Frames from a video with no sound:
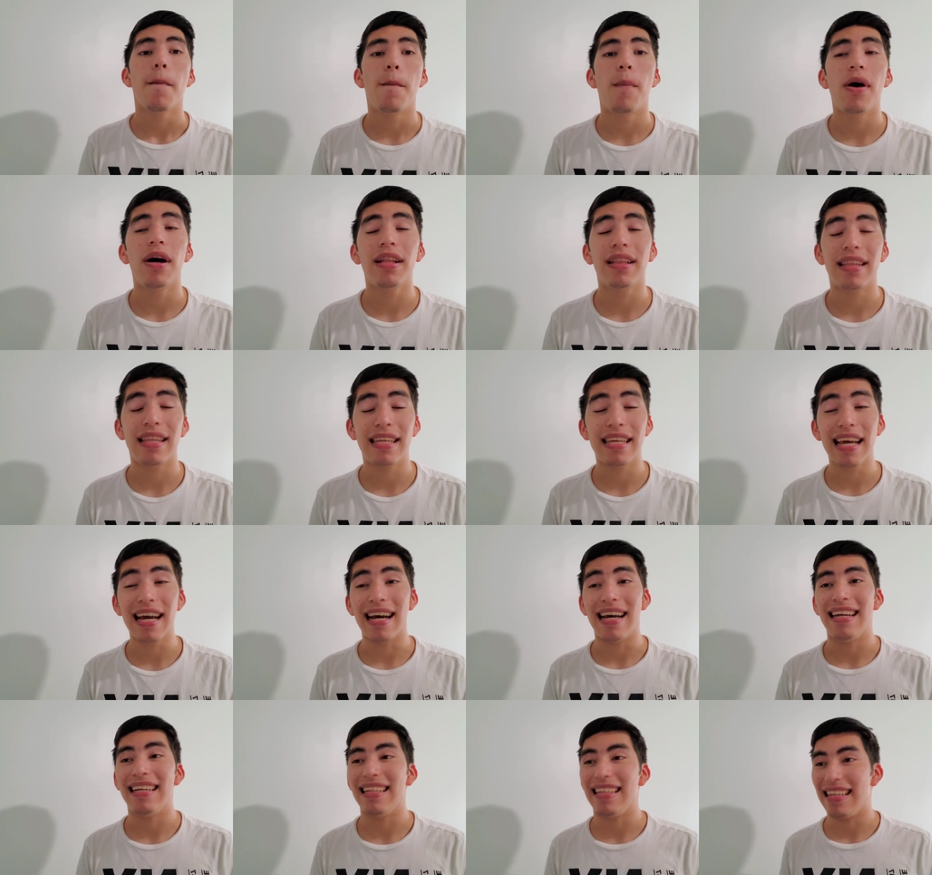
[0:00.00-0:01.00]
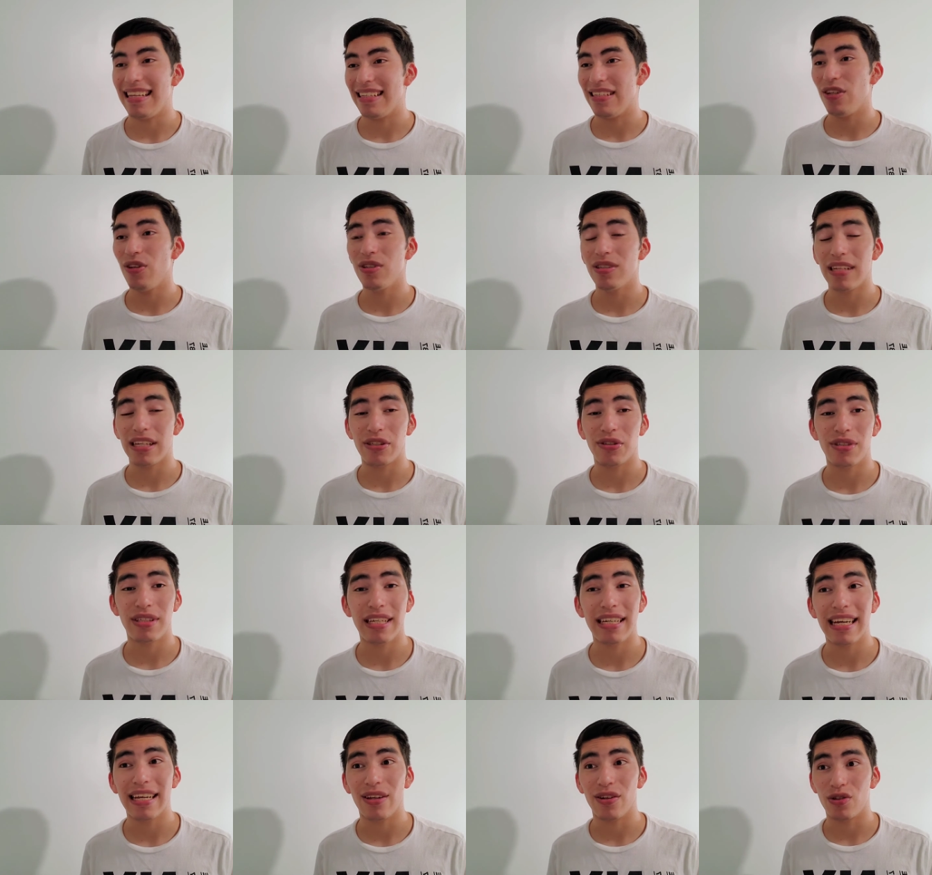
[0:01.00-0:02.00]
But yeah, it, it looks
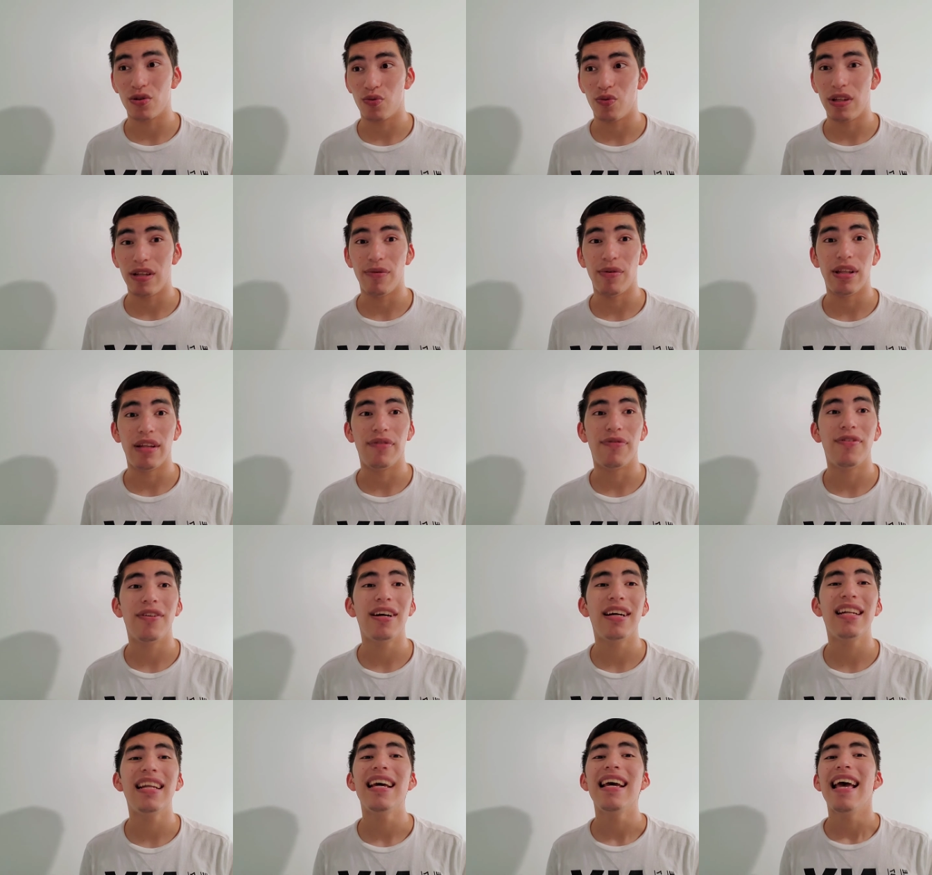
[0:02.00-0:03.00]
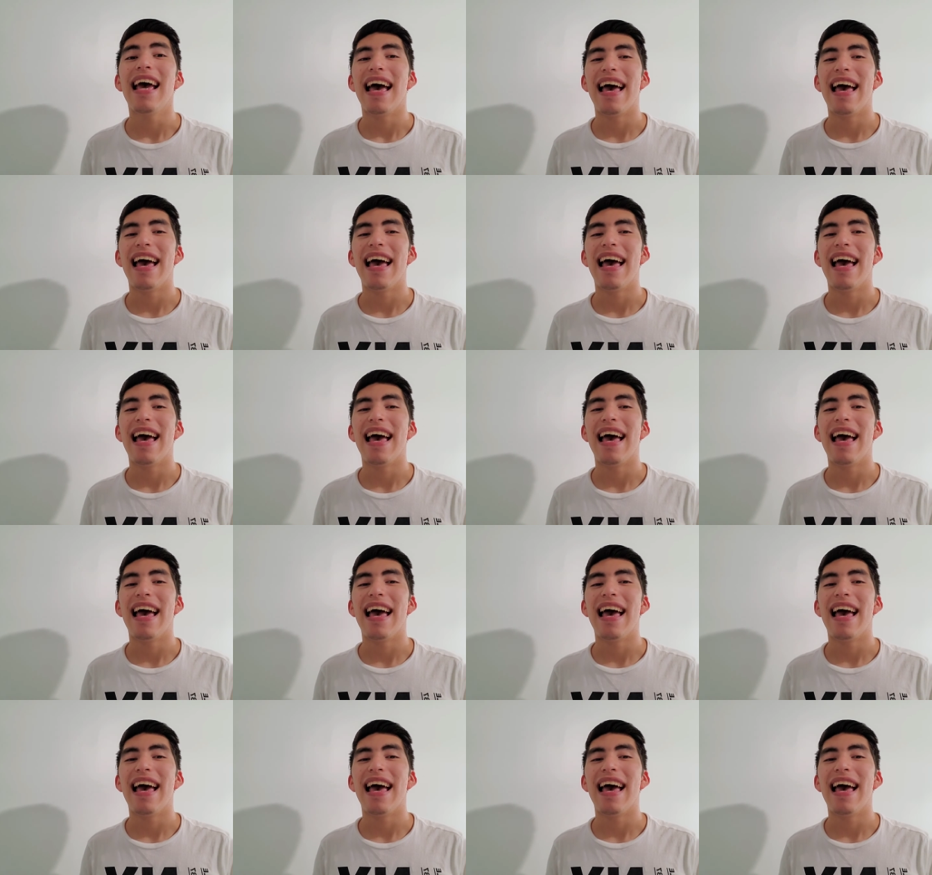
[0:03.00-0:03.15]
interesting. It looks really, really fun.